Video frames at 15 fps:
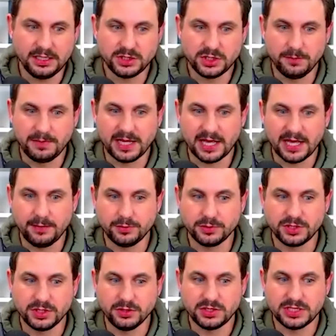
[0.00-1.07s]
to be able
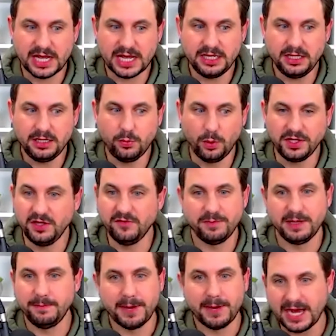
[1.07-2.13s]
to take what you've
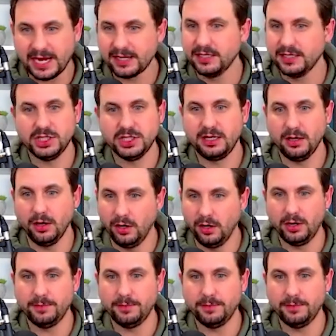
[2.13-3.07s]
been packaging up